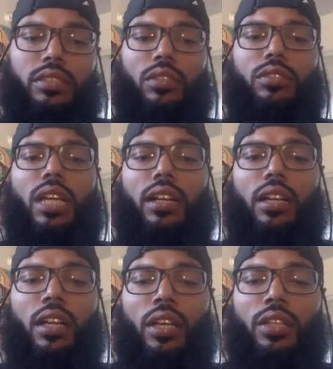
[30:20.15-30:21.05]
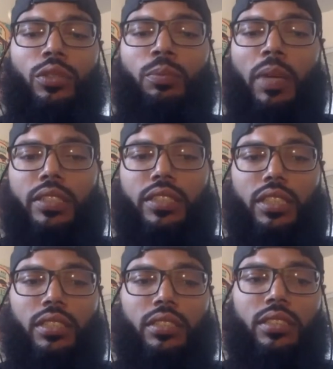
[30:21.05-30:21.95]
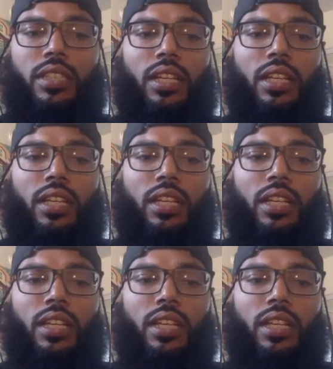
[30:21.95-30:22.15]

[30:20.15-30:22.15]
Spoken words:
So Doc, you mentioned